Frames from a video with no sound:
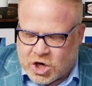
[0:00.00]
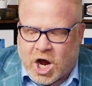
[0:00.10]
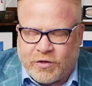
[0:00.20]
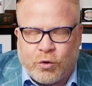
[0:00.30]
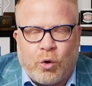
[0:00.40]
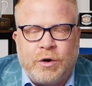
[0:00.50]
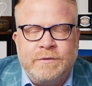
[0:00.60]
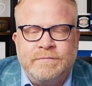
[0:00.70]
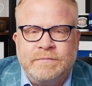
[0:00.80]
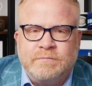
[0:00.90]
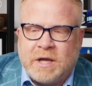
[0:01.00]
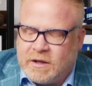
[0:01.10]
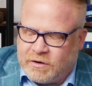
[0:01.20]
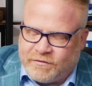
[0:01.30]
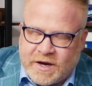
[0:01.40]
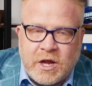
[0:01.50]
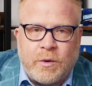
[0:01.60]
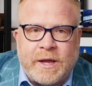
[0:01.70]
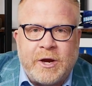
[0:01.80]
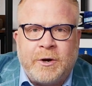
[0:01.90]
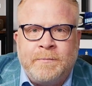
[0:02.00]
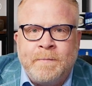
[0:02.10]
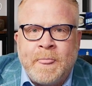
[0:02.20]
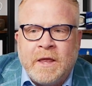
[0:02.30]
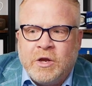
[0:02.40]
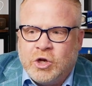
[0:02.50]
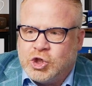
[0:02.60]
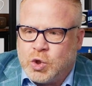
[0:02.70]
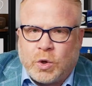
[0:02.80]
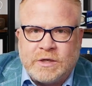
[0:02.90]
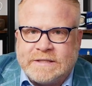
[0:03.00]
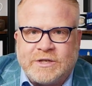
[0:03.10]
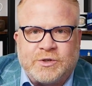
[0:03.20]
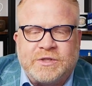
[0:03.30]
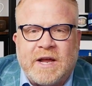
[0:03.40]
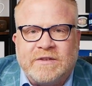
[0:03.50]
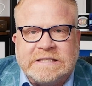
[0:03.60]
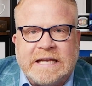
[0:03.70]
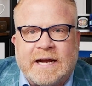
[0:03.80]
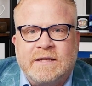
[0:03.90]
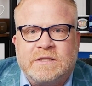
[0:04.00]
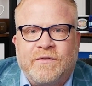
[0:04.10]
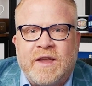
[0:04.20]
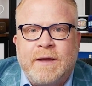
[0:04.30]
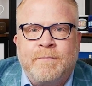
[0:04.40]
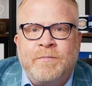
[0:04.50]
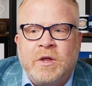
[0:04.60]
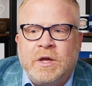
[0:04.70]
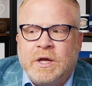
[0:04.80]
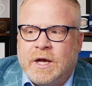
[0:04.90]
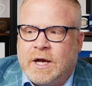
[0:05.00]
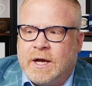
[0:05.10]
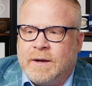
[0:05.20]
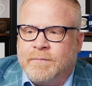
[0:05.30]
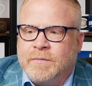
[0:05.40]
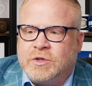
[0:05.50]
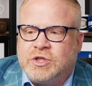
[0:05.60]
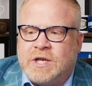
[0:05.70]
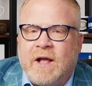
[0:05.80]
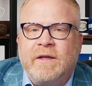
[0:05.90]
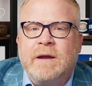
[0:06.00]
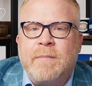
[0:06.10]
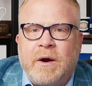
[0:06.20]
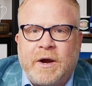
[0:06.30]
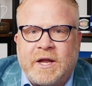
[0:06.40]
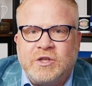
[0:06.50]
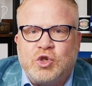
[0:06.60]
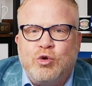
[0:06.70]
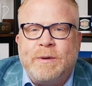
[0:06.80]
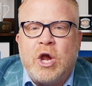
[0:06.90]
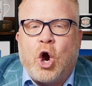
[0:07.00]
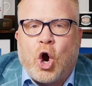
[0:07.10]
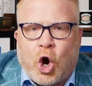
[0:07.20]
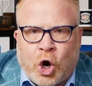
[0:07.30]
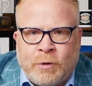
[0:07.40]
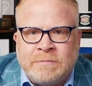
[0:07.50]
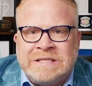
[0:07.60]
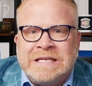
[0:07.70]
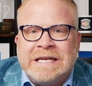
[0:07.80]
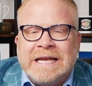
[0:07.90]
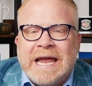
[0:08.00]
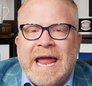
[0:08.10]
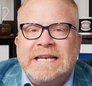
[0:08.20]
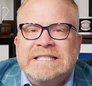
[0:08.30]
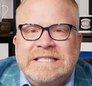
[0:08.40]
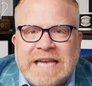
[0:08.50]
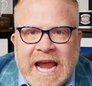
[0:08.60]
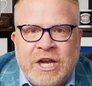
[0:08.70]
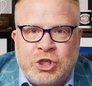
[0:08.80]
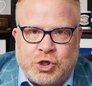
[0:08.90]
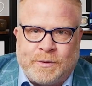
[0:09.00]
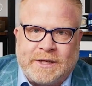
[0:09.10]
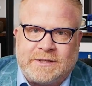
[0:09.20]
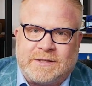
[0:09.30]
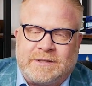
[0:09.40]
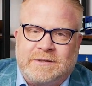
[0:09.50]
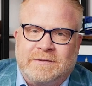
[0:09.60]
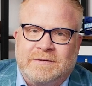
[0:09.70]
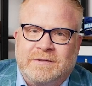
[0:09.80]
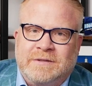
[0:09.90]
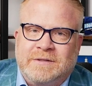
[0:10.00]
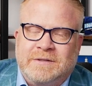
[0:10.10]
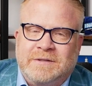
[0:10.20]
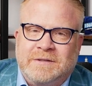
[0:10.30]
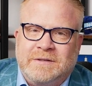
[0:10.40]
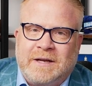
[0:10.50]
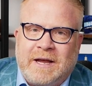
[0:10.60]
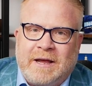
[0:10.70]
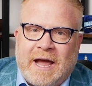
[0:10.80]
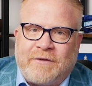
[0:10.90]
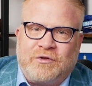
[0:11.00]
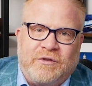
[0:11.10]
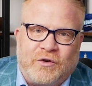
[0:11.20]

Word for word: Cawthorn, play a little video here, short 6 or 7 seconds of him telling Americans to be armed and dangerous after the